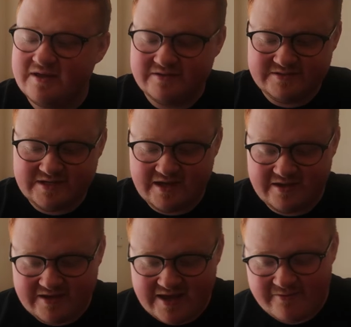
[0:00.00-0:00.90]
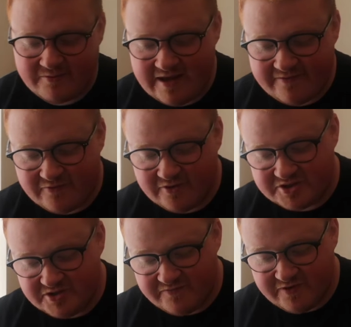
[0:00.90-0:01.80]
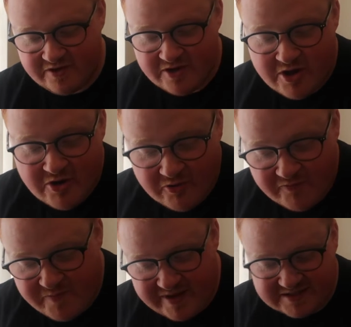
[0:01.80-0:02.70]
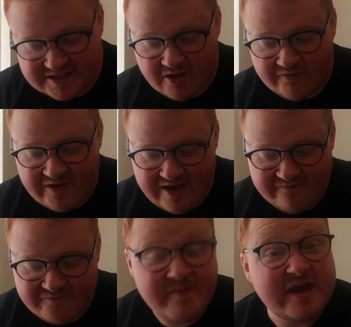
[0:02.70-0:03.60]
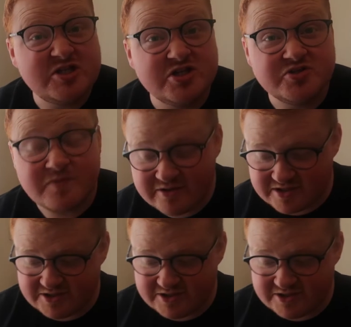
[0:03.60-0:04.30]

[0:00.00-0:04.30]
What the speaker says: And yeah, we'll have lots of other bits of information as well.